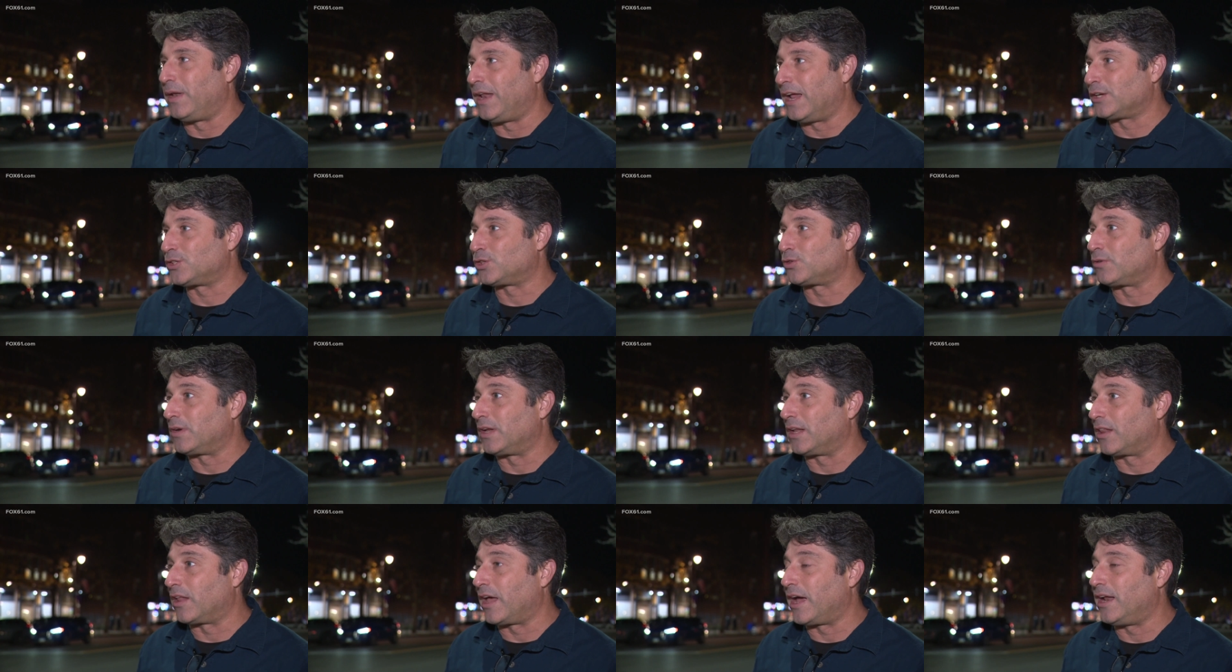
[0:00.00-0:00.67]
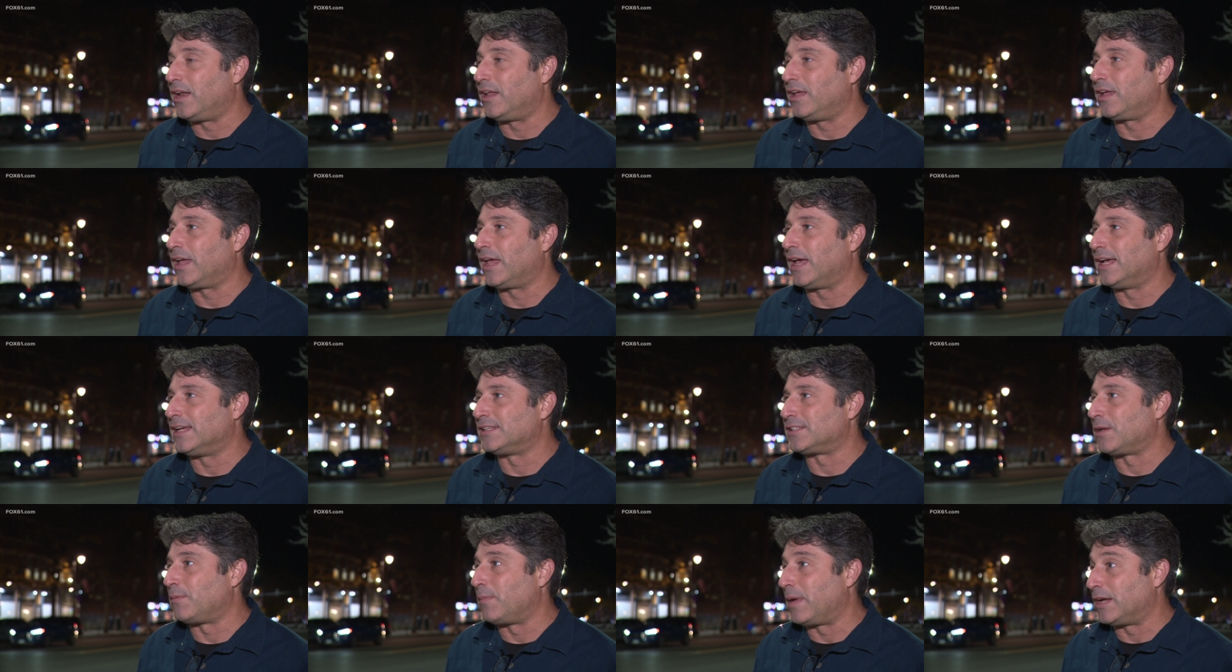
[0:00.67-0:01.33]
pedestrian lighting
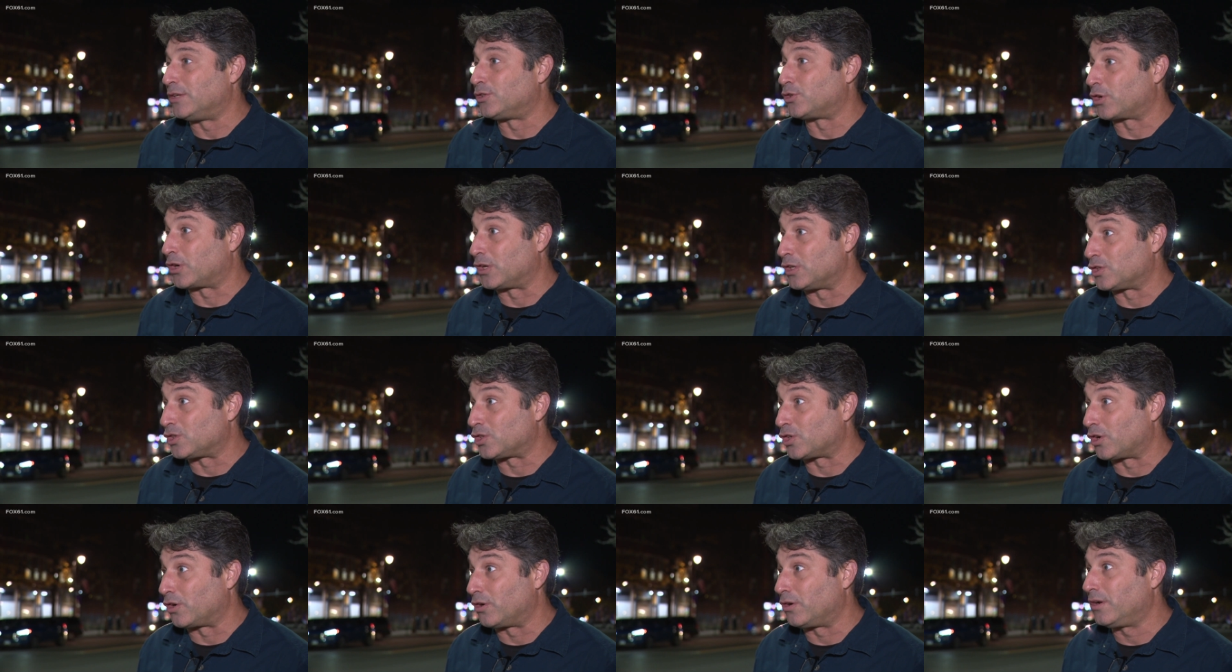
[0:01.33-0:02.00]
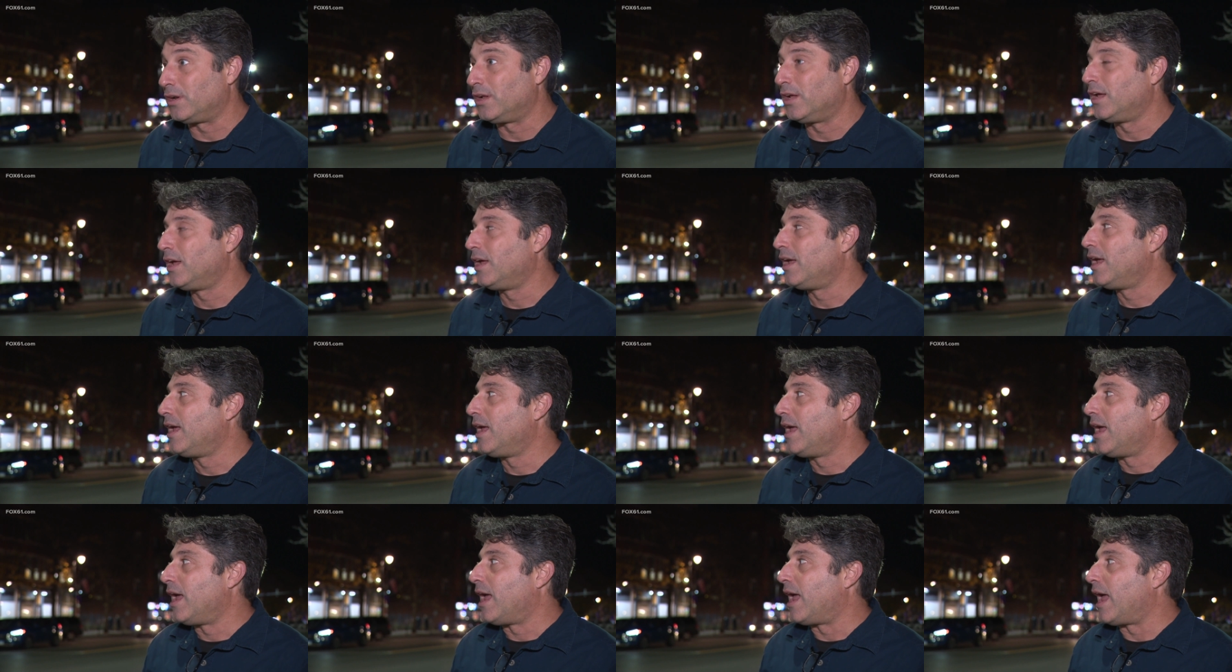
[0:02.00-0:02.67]
as a major concern
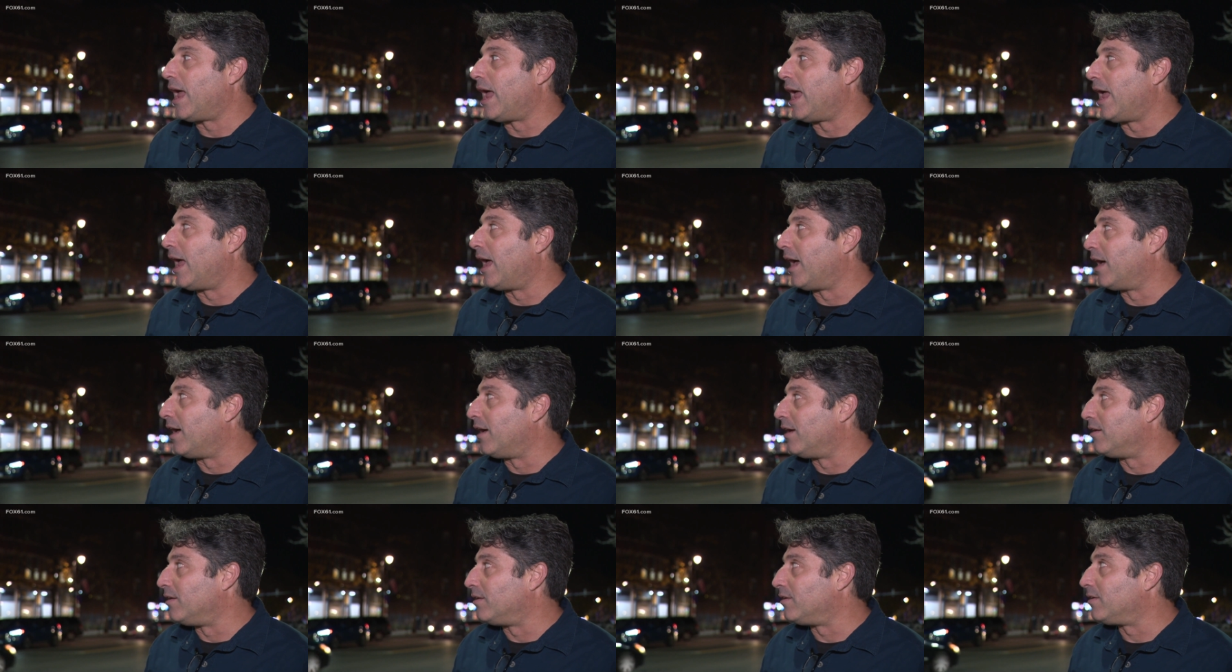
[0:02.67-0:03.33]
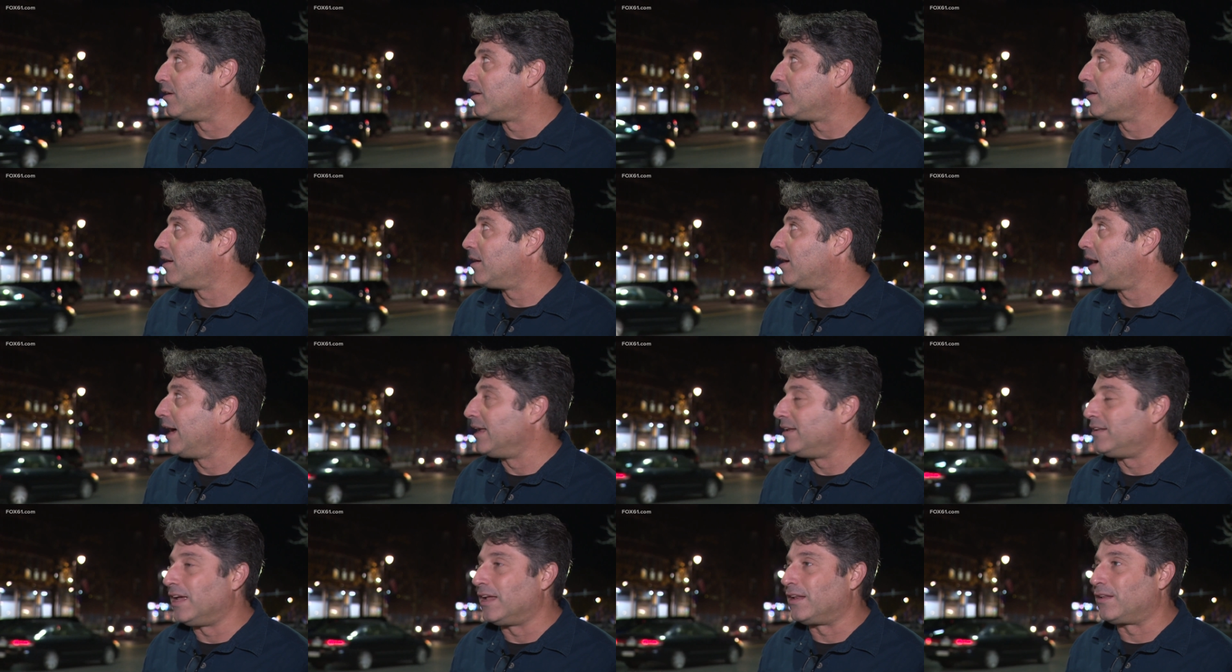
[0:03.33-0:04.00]
and
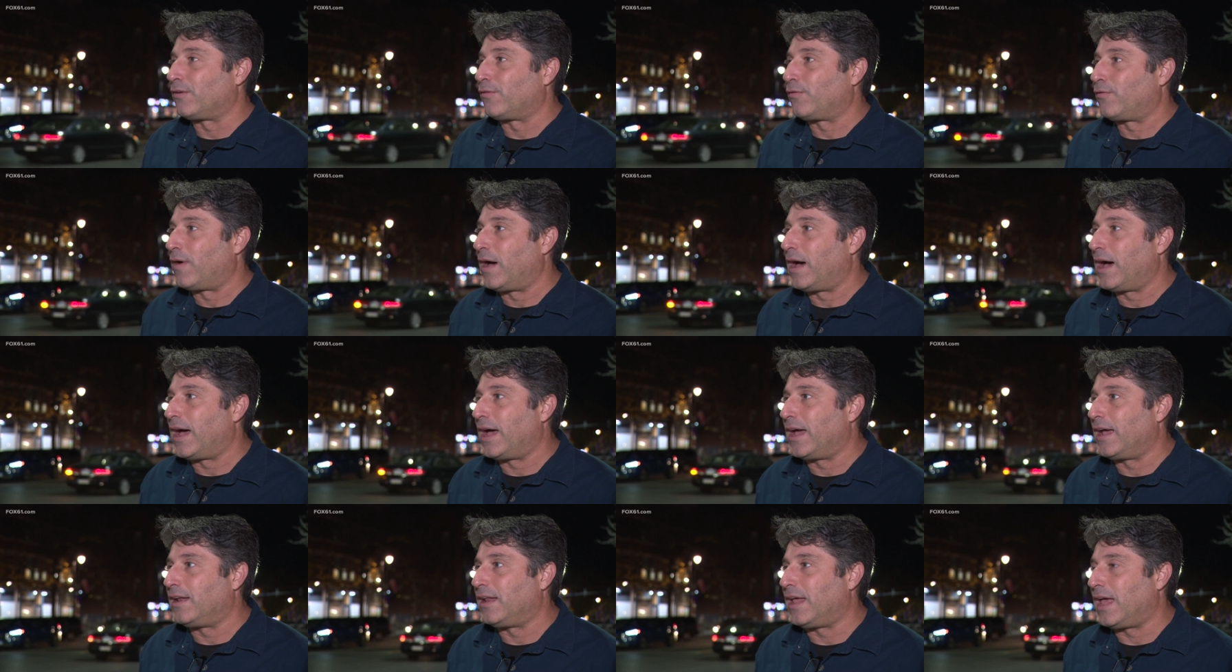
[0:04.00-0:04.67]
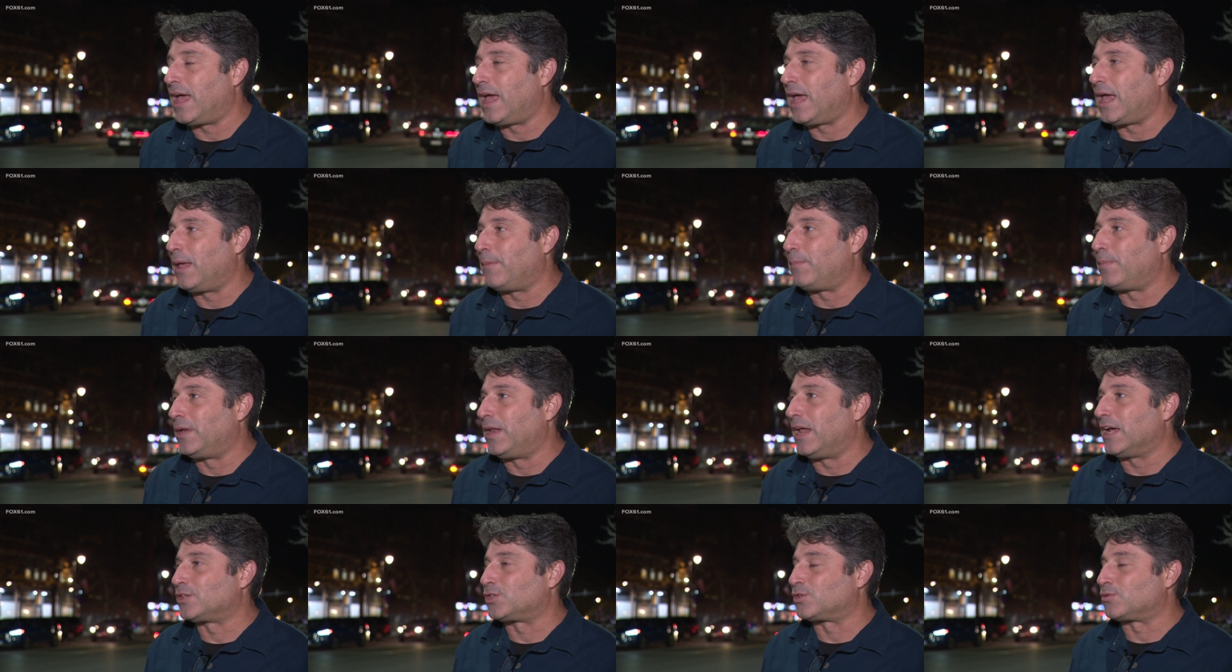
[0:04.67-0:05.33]
identified a
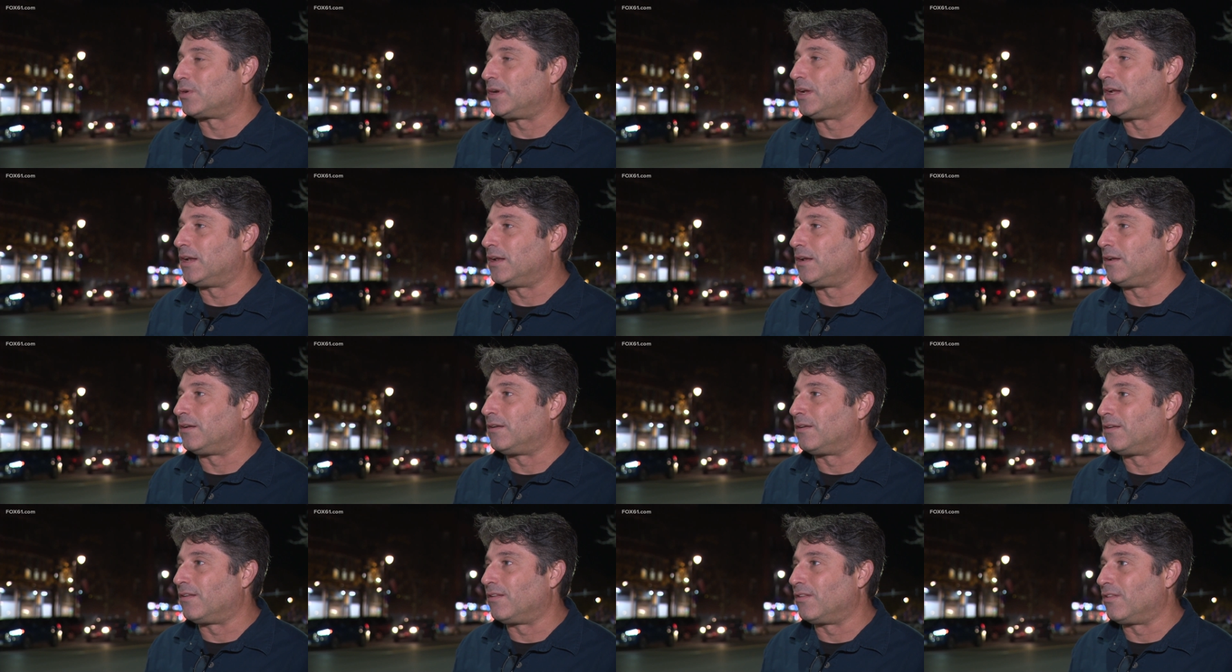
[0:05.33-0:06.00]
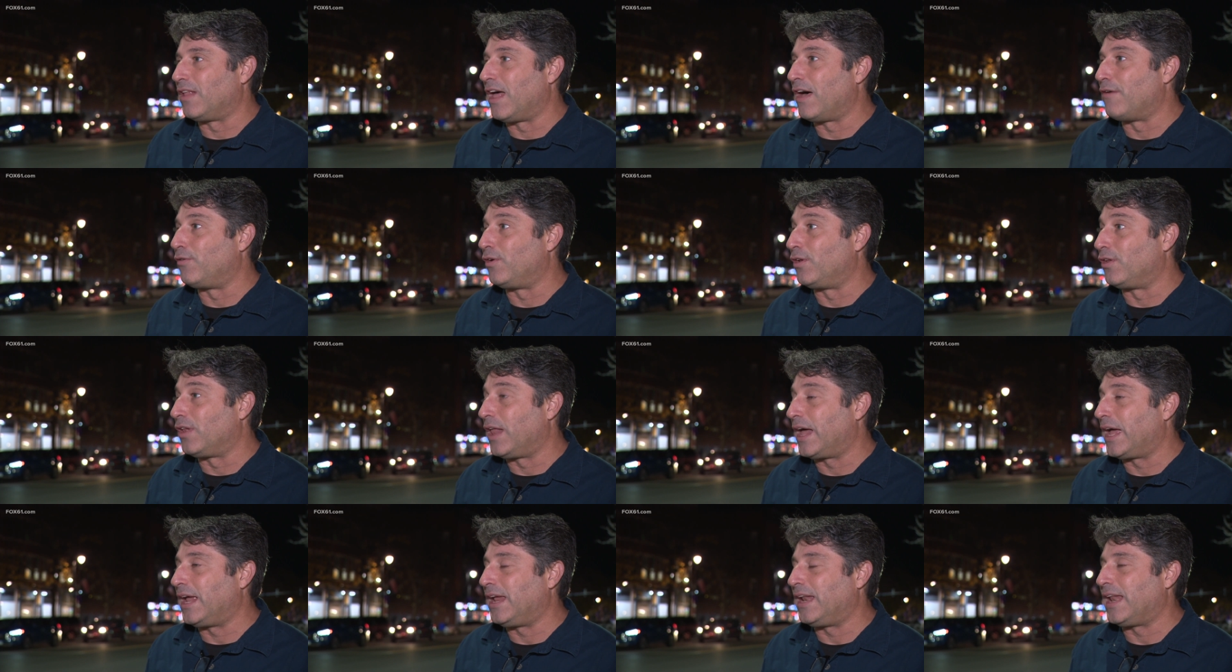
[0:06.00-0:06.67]
pedestrian
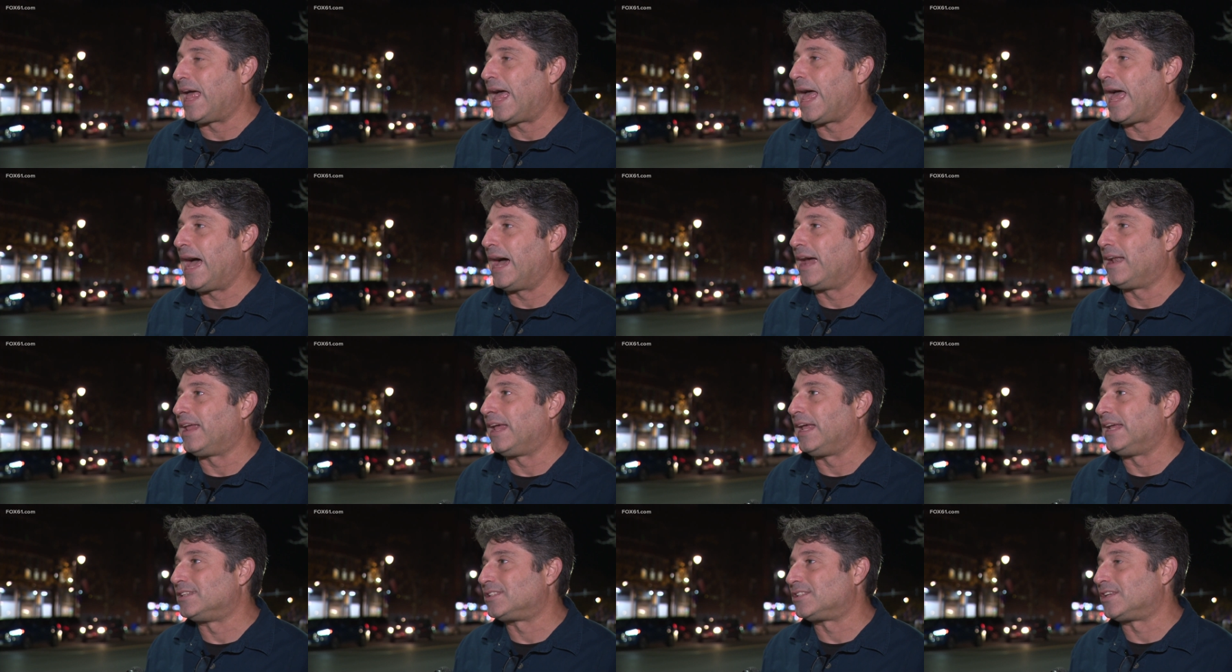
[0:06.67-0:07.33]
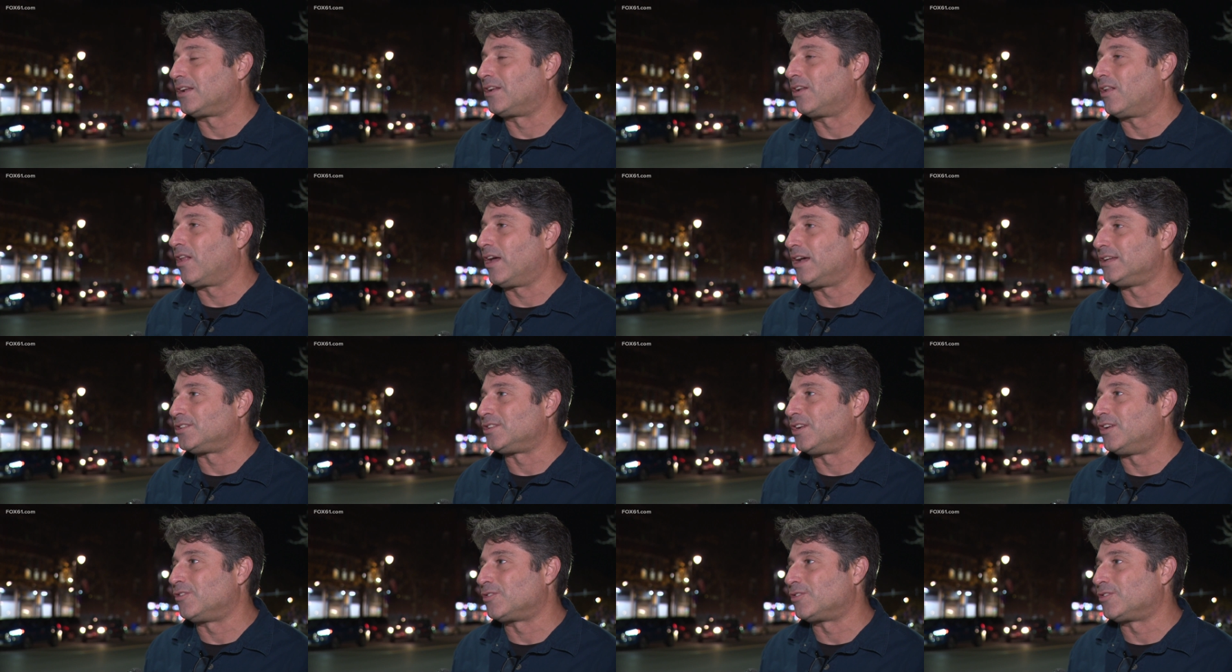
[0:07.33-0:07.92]
level light at a signalized